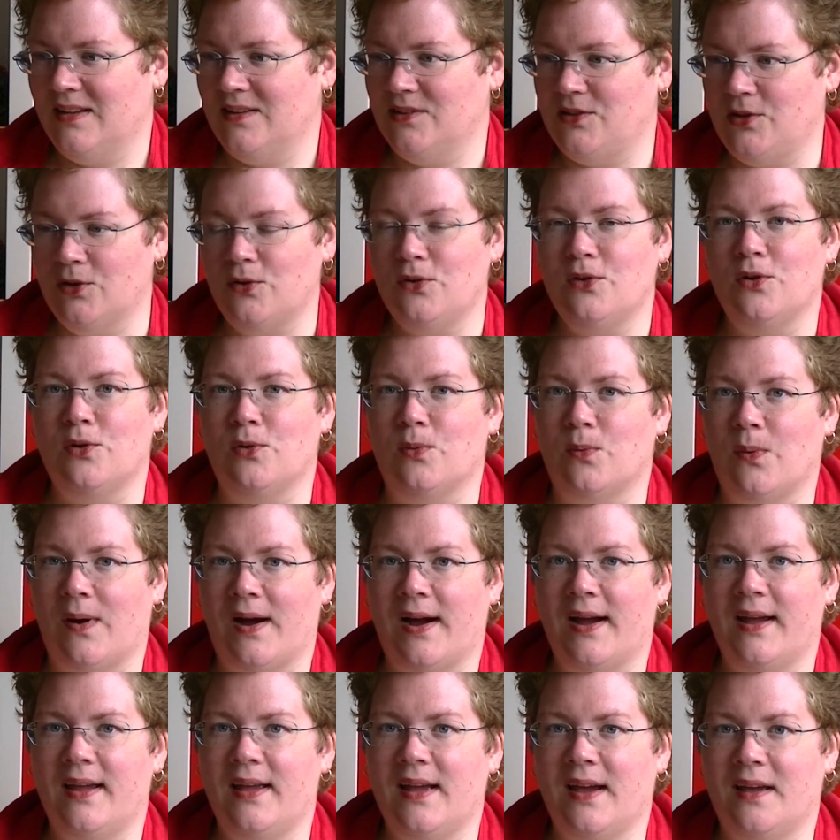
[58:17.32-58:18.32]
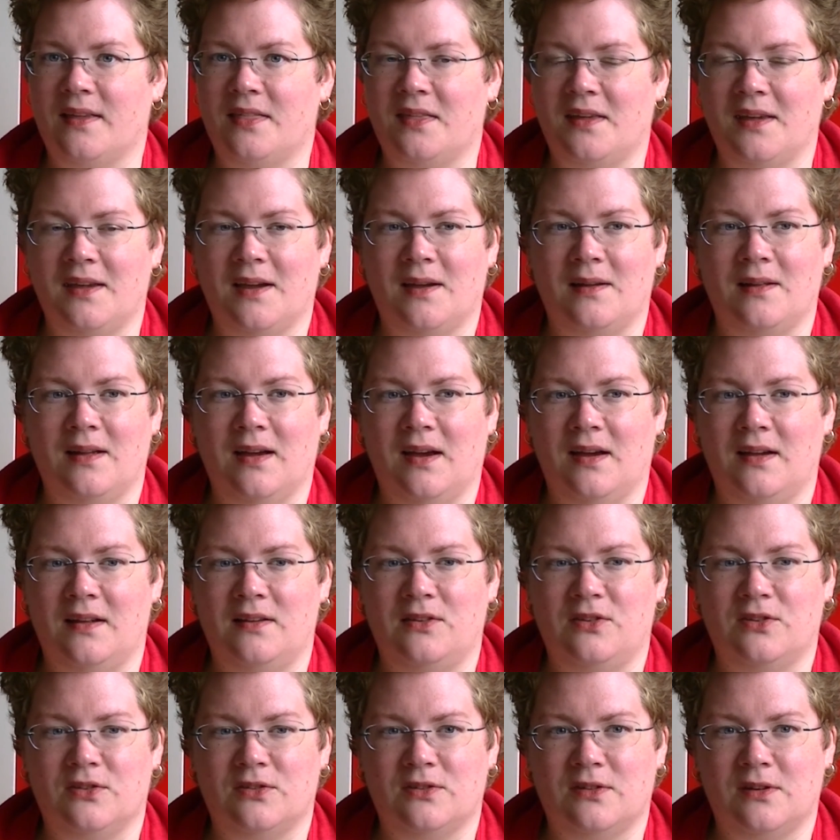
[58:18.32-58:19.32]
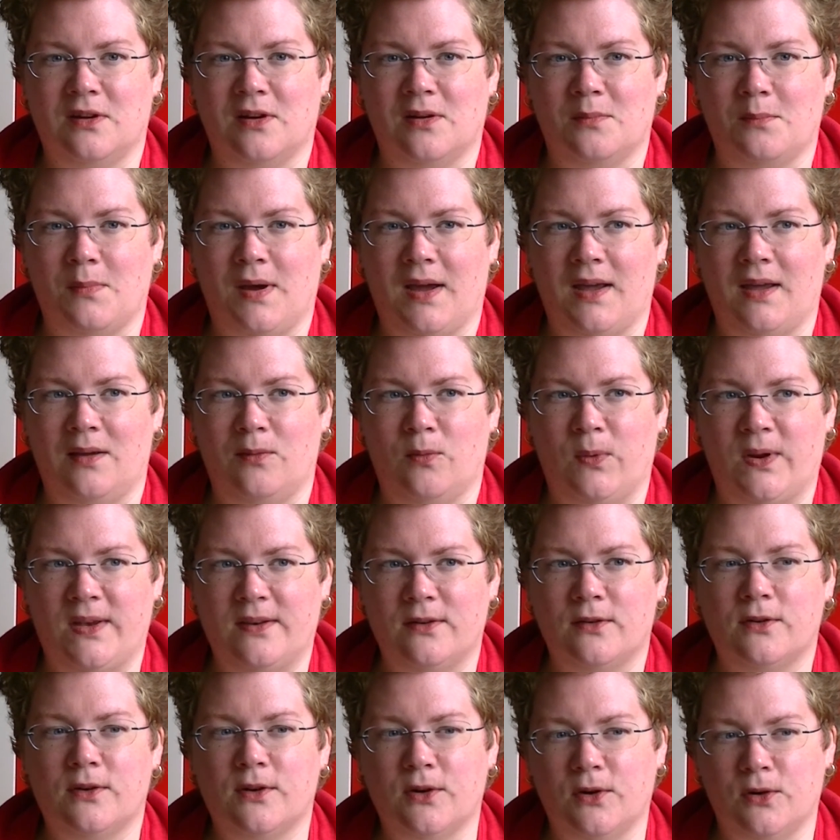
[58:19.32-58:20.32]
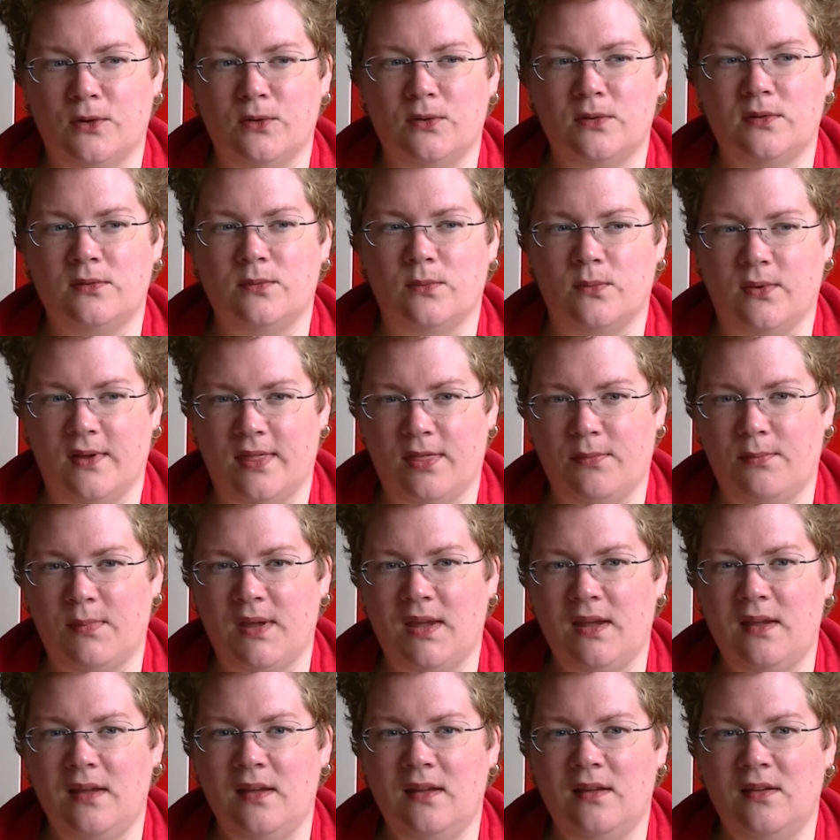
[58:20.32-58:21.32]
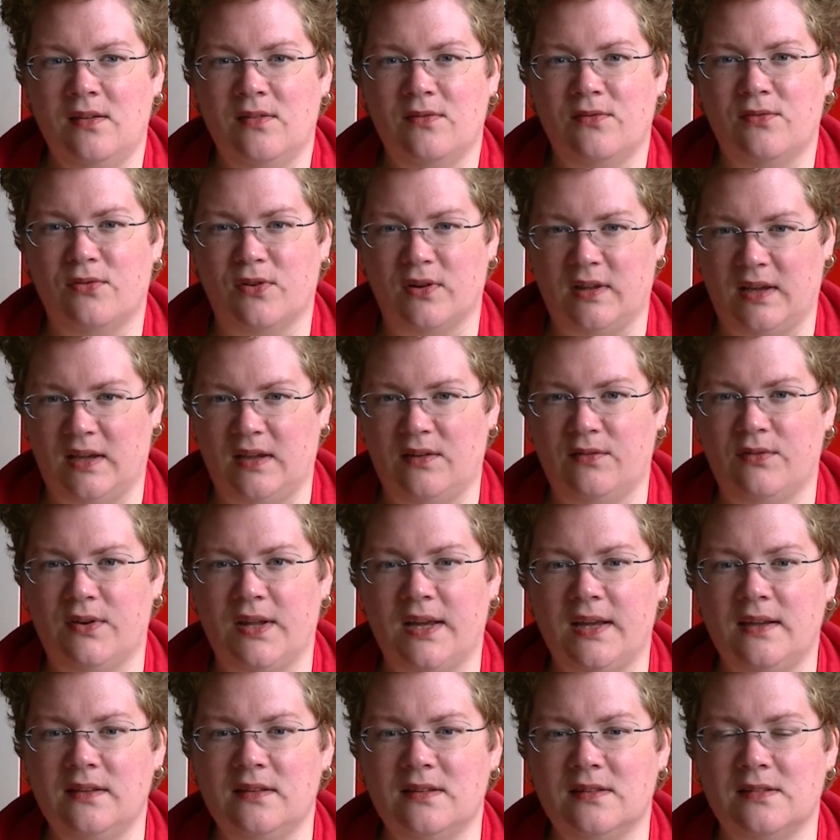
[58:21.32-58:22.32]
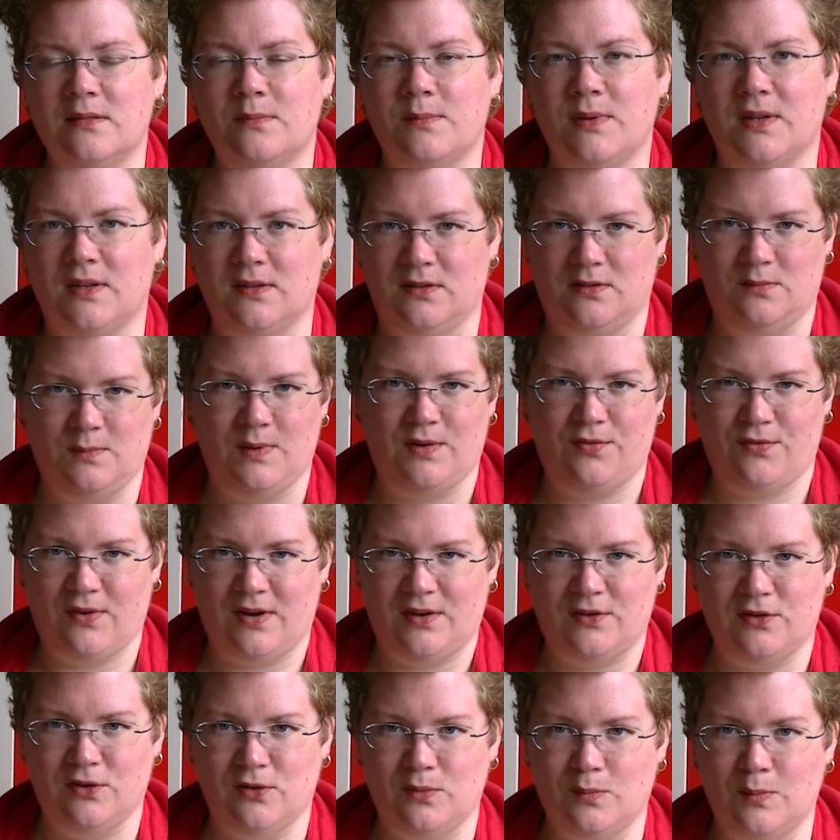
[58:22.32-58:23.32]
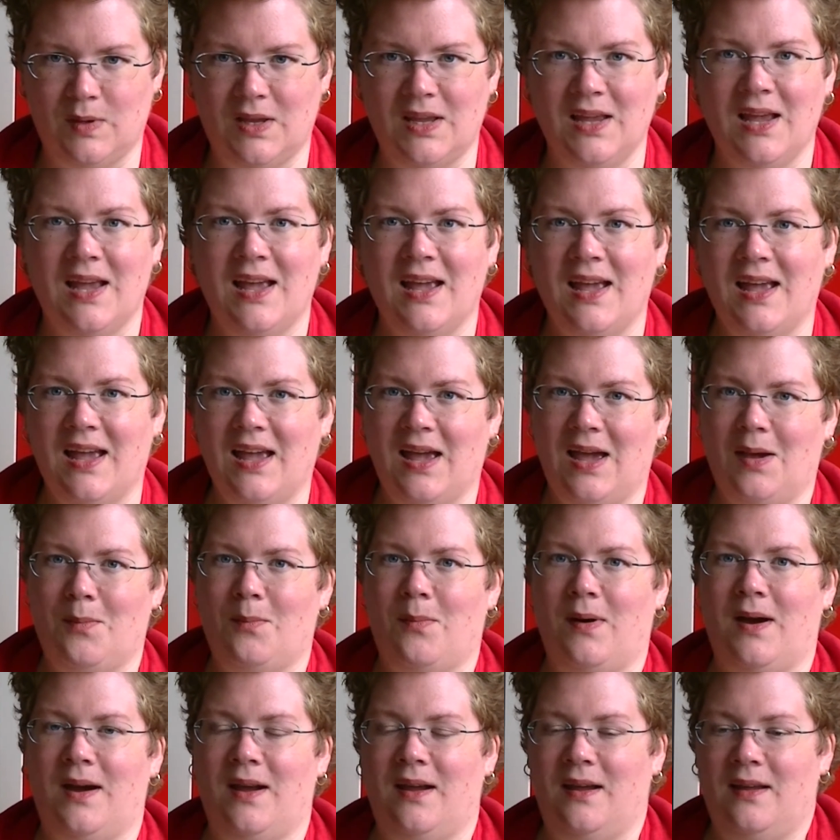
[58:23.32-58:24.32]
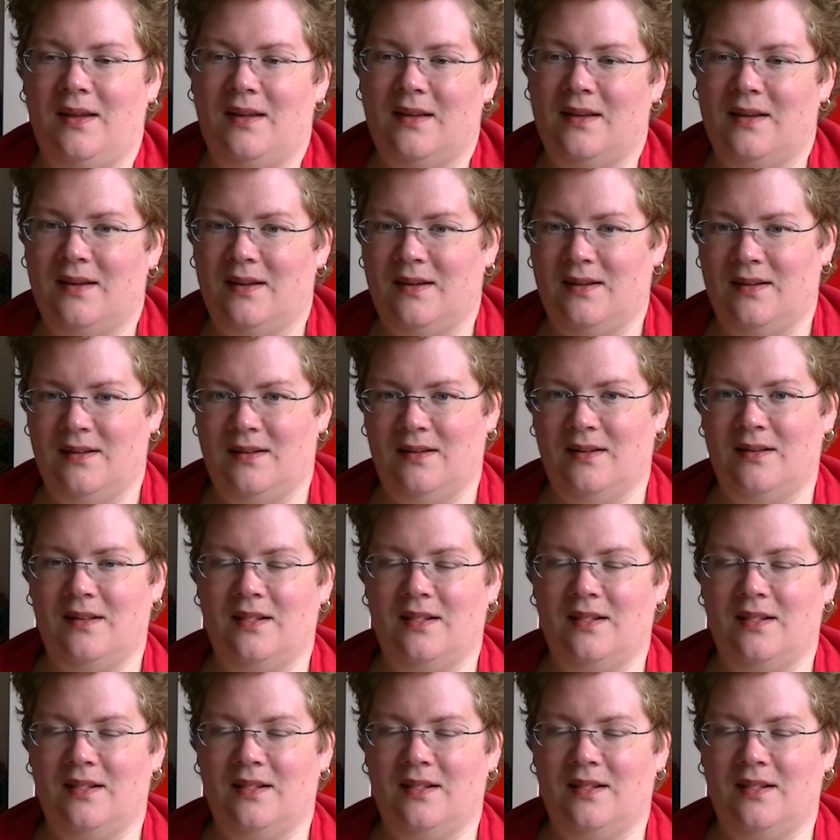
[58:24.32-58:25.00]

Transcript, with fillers: don't know why. I think I, I just got my winter coat with me for the evenings because my friend told me and my uh,